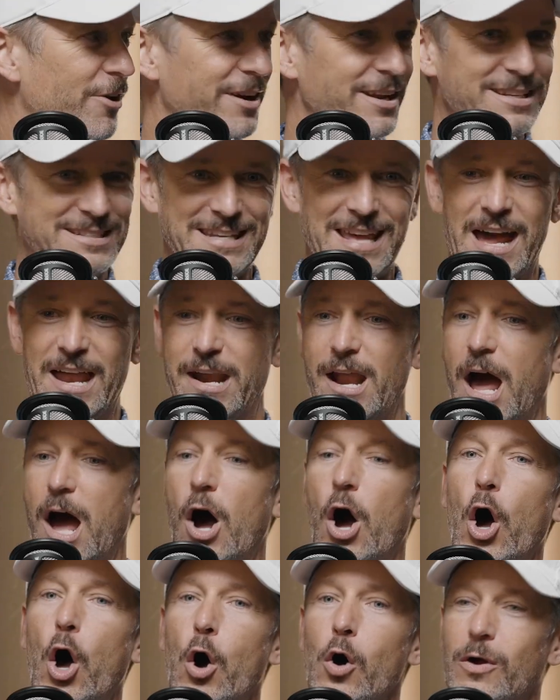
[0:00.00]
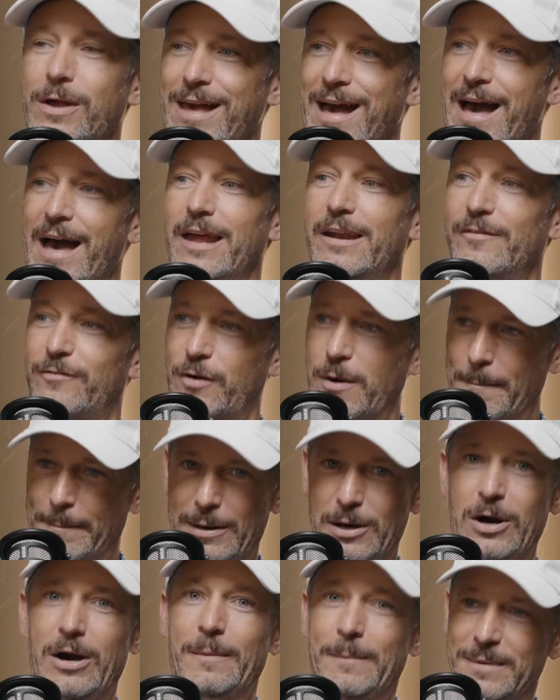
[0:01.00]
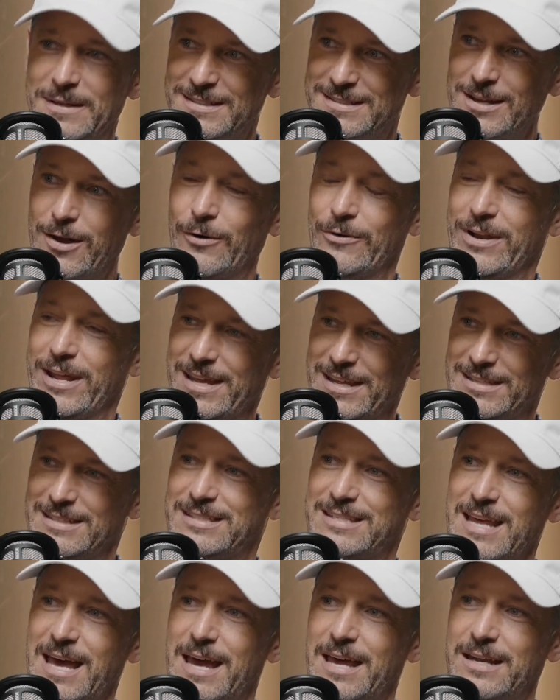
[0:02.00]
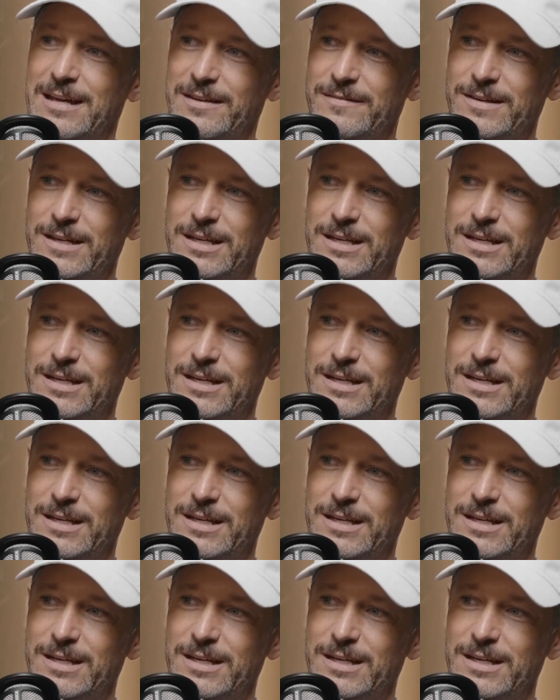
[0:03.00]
and it's got all kind of compartments on the inside of